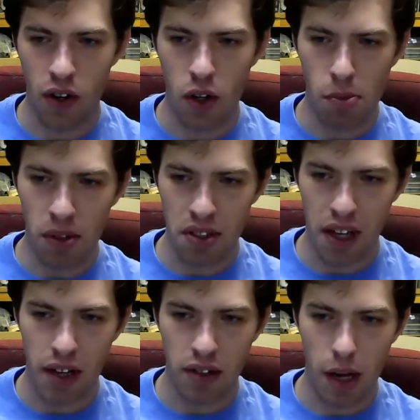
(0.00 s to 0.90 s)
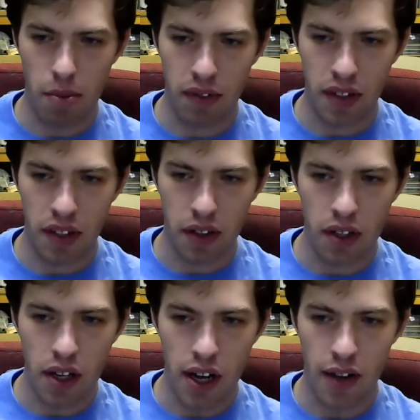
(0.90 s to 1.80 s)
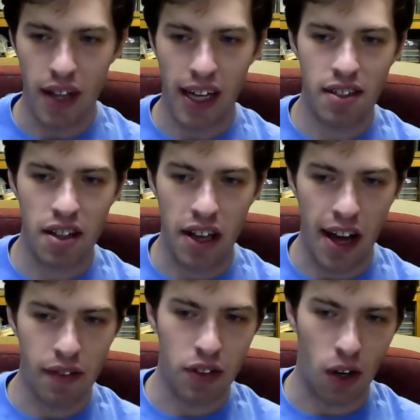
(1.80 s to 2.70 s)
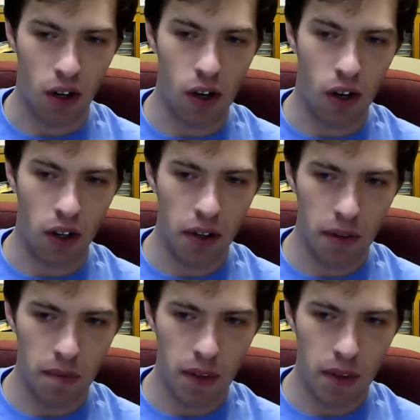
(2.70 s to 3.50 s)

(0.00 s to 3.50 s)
a global scale type of deal, and that's the avatar card.